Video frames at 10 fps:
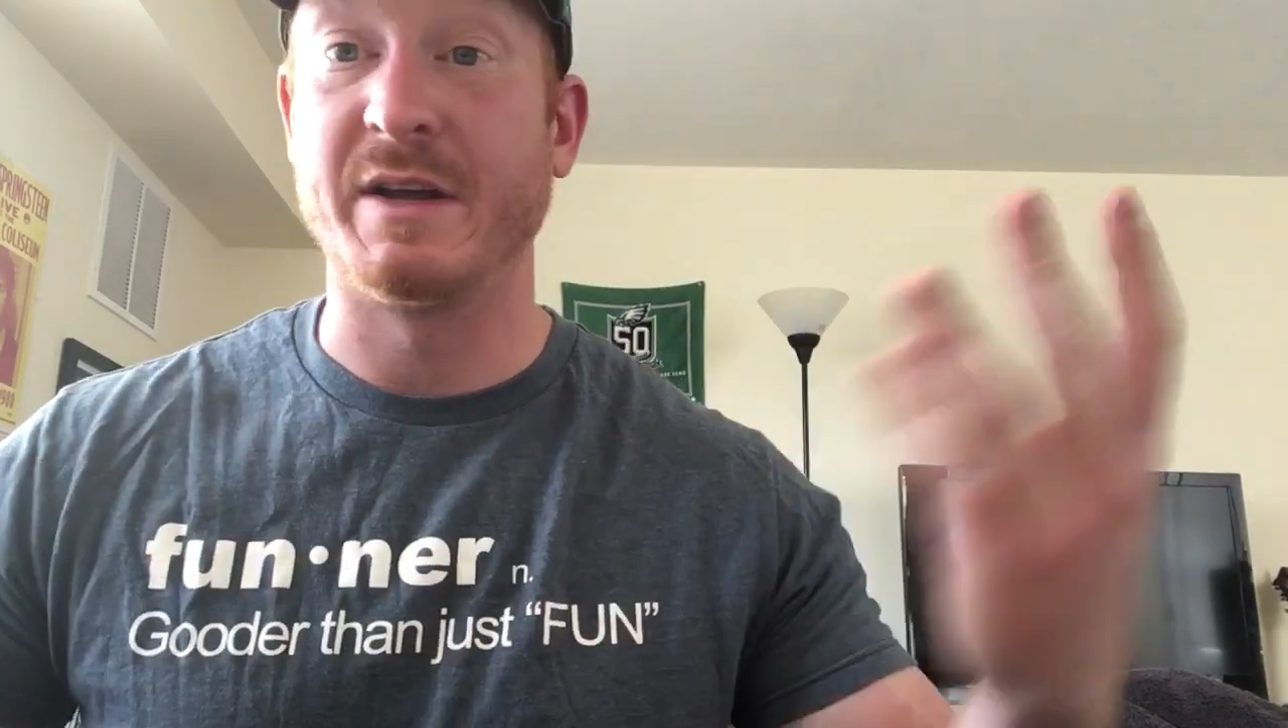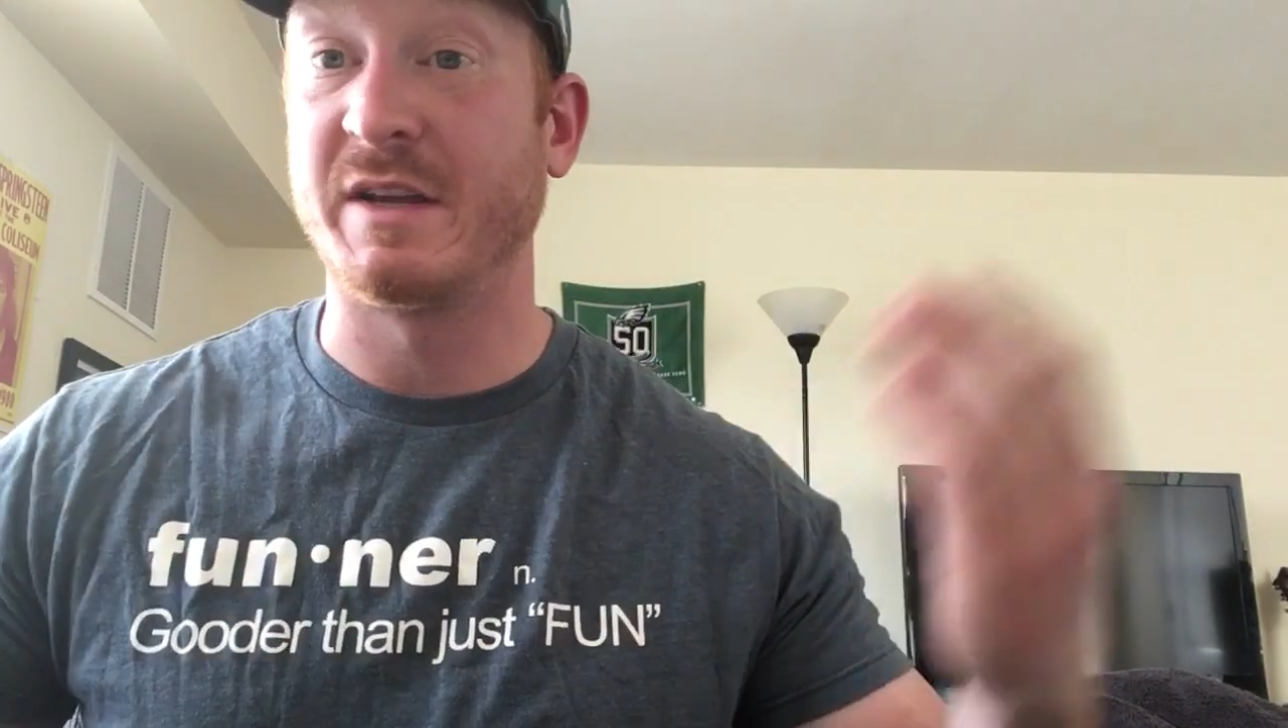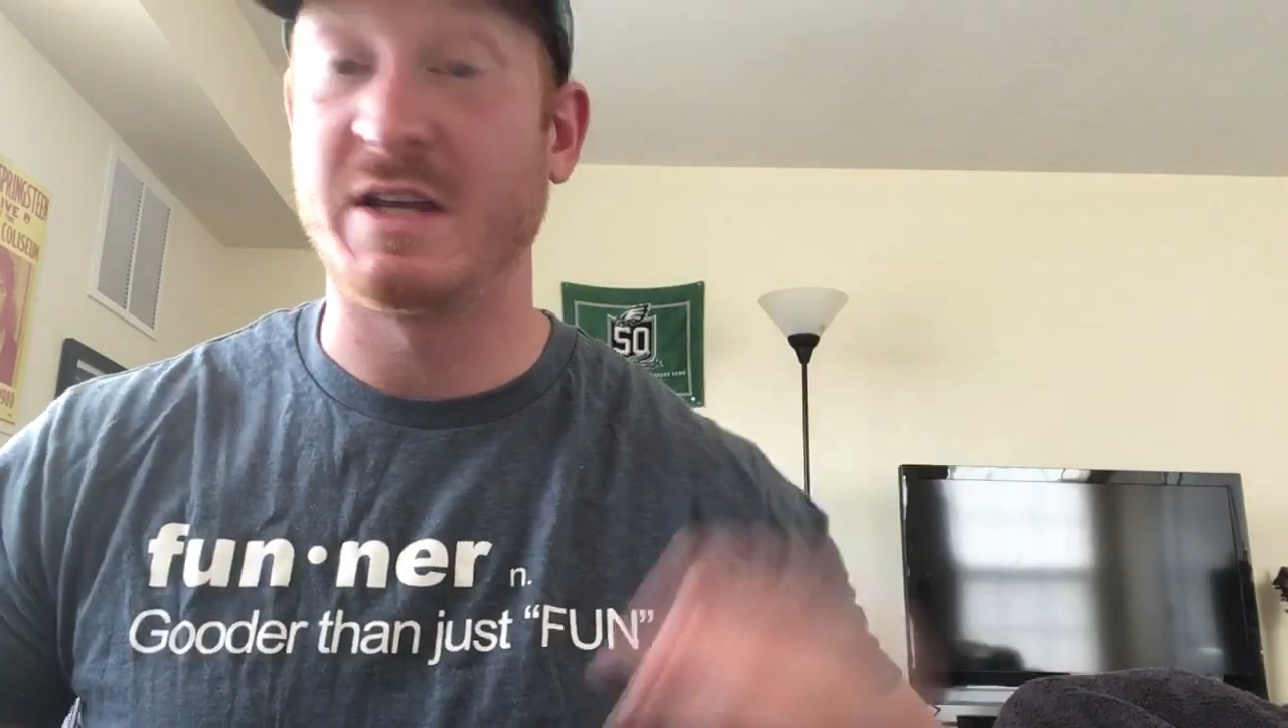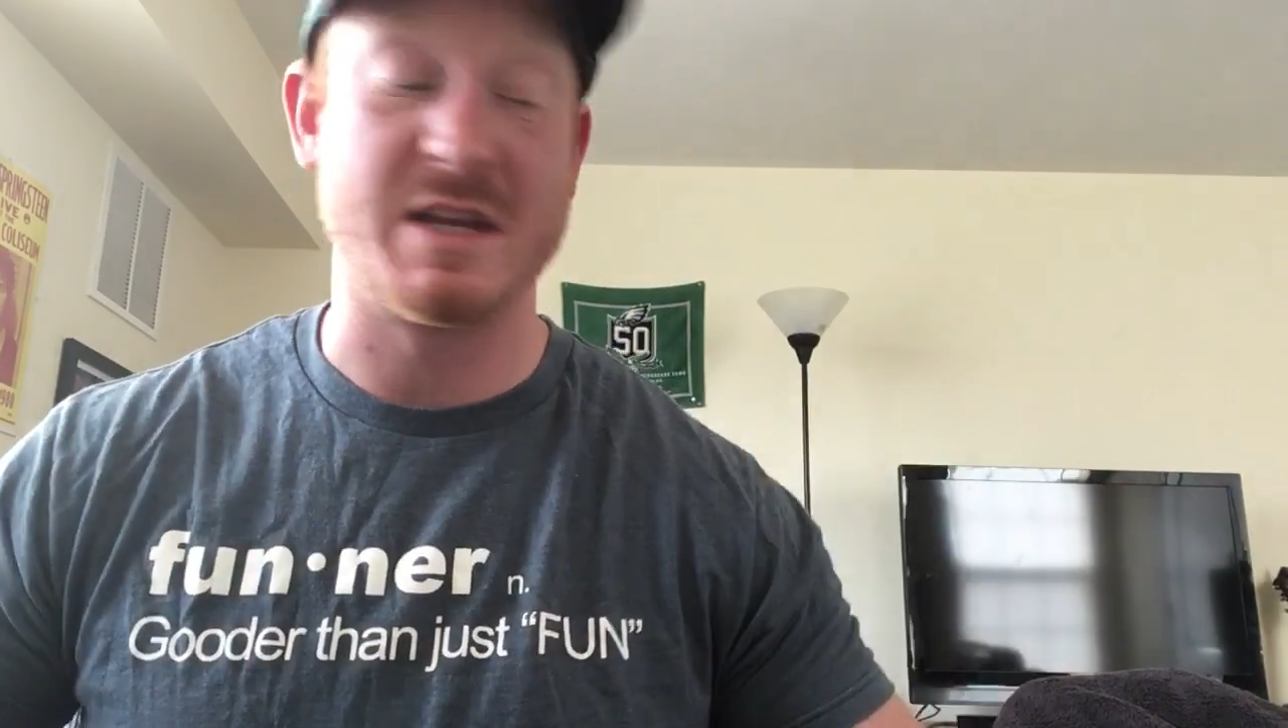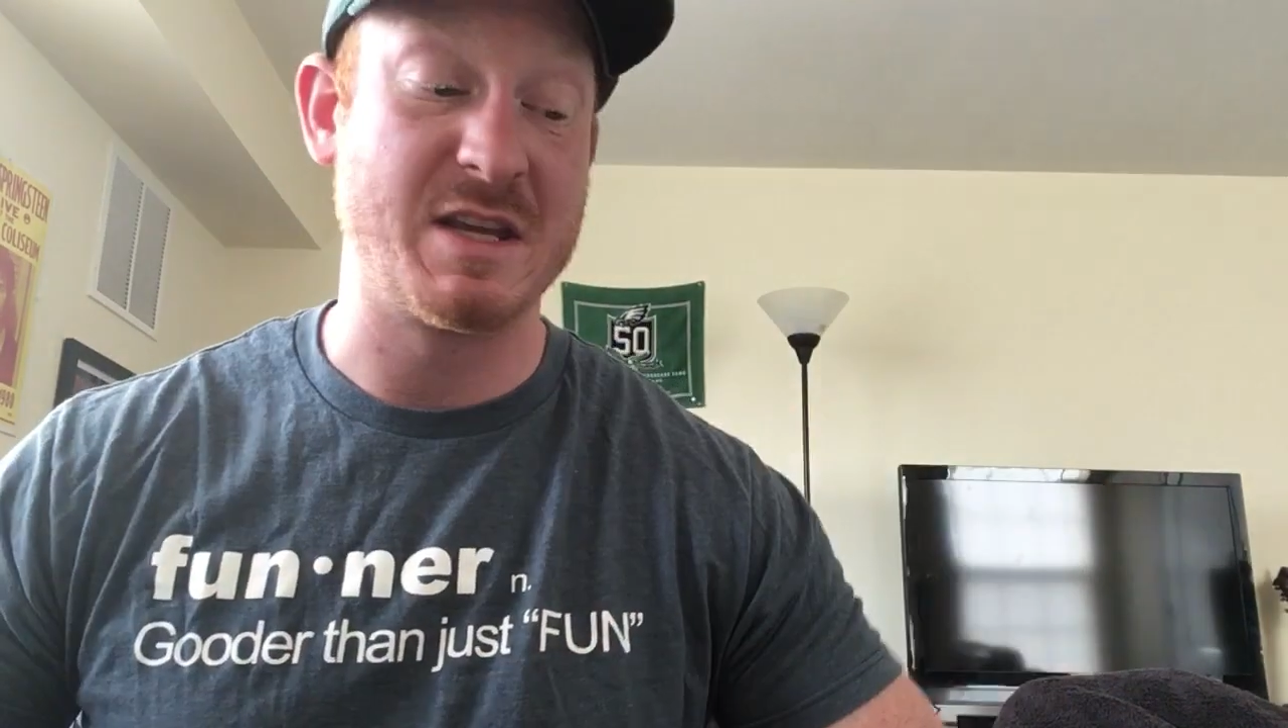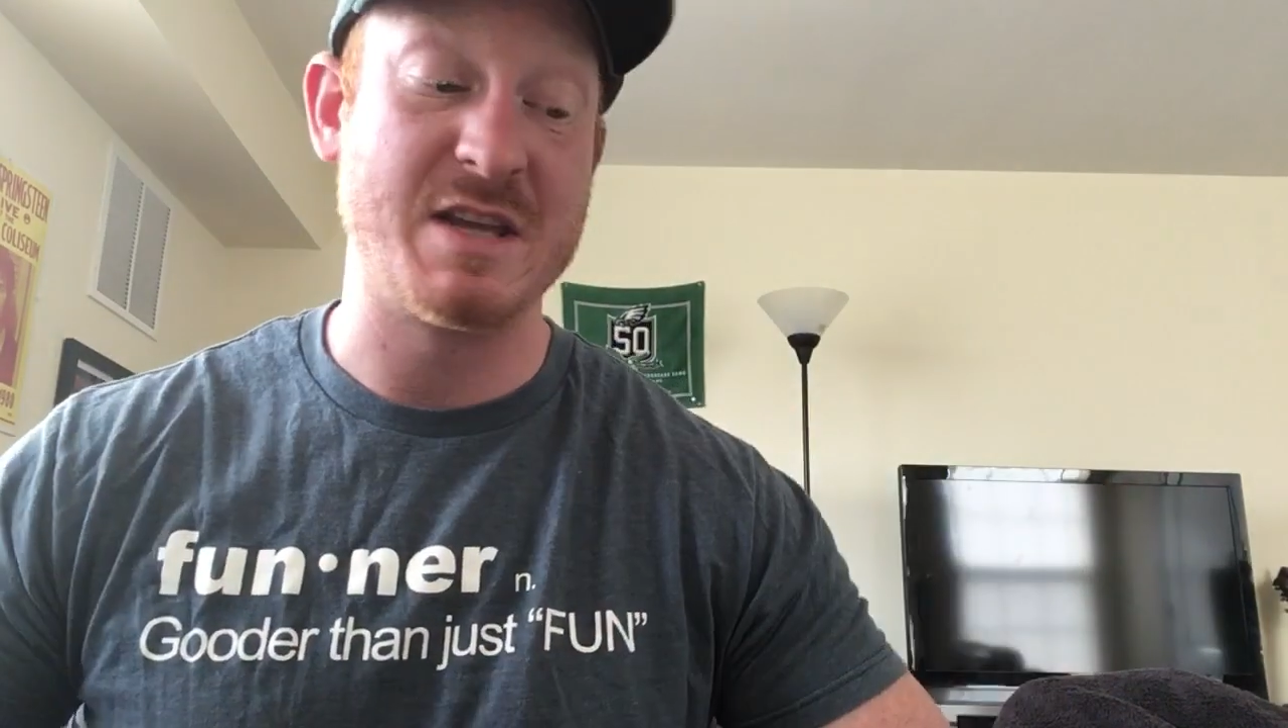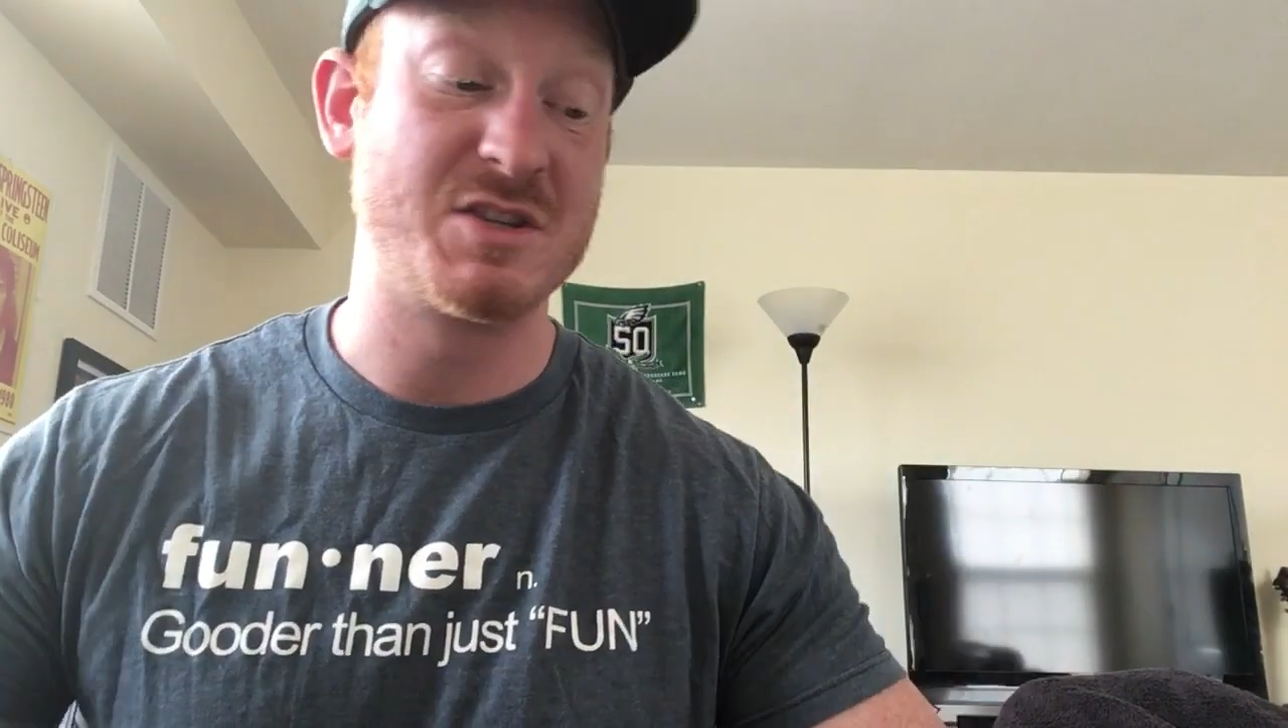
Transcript: He